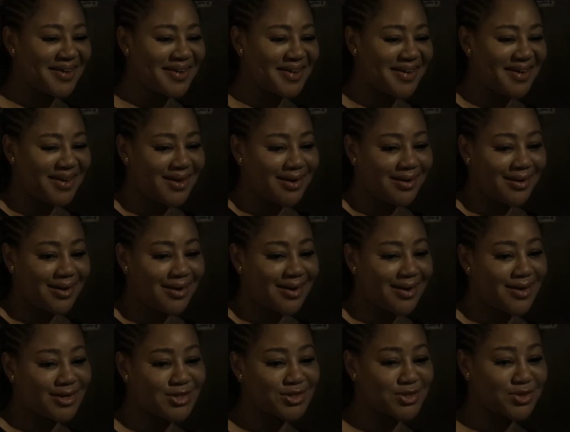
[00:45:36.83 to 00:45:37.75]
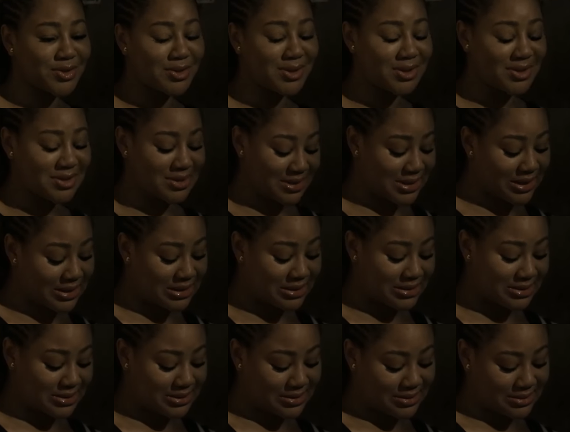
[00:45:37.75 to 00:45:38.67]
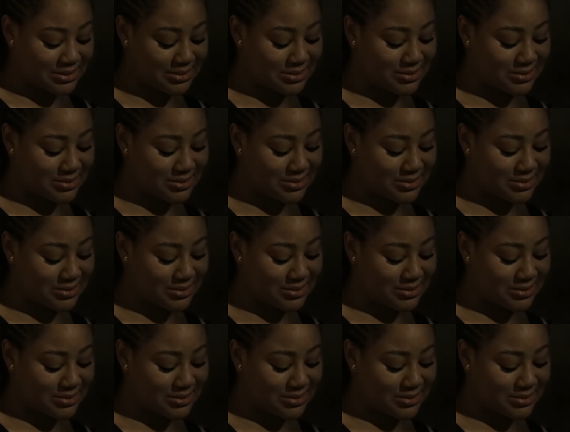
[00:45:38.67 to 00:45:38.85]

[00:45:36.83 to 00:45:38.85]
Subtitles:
He casually said it.